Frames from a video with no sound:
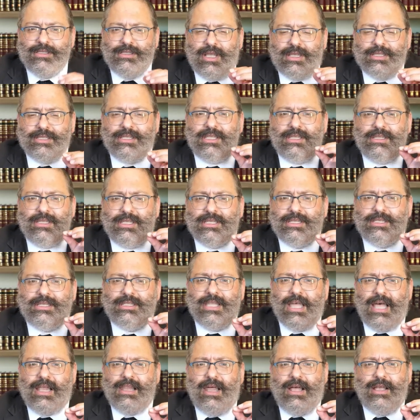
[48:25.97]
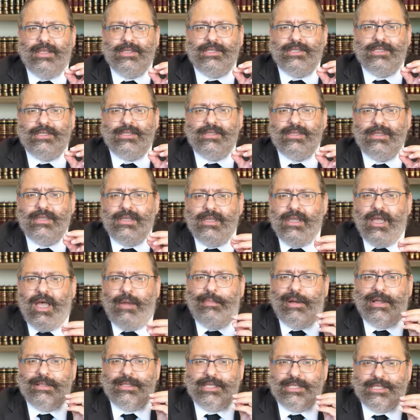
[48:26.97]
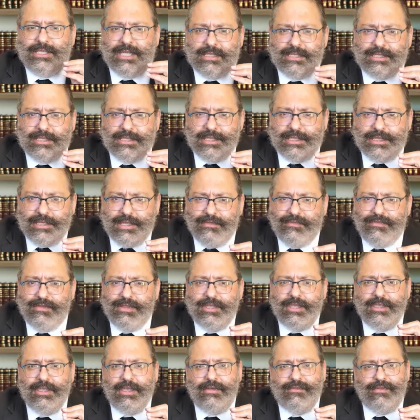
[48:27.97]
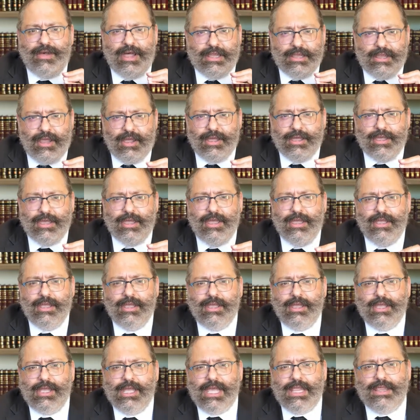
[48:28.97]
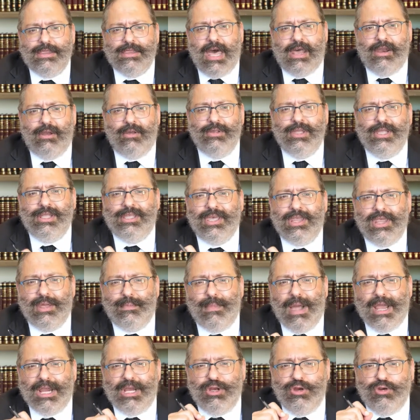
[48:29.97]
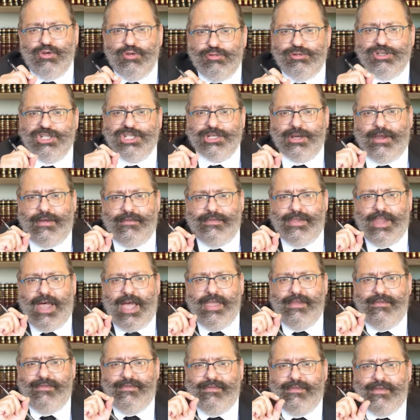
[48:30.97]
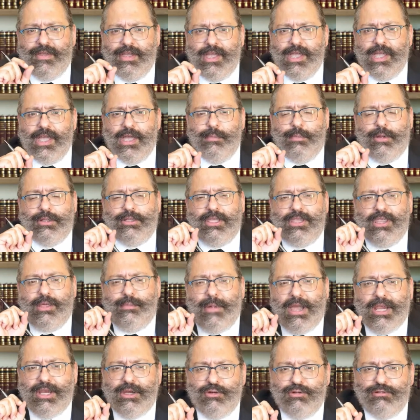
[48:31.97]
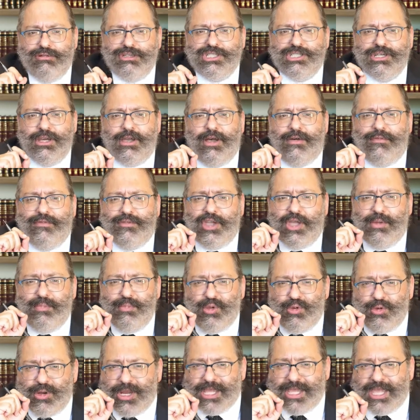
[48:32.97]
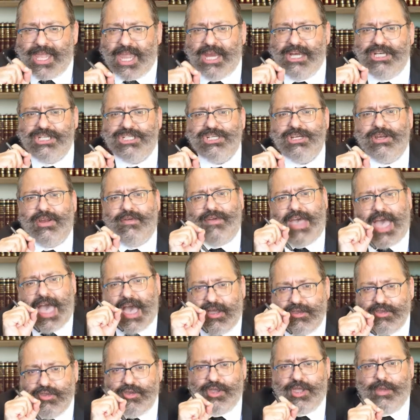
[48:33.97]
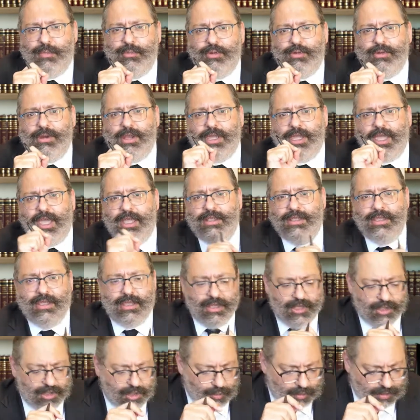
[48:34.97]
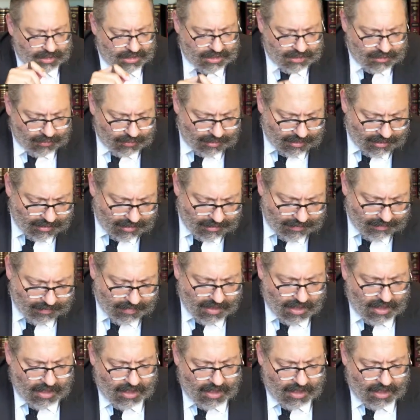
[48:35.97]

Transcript: Doesn't this tell us about the sensitivity of halacha, not only to the minutia of life, but to the minutia of communication, of how you communicate to a student?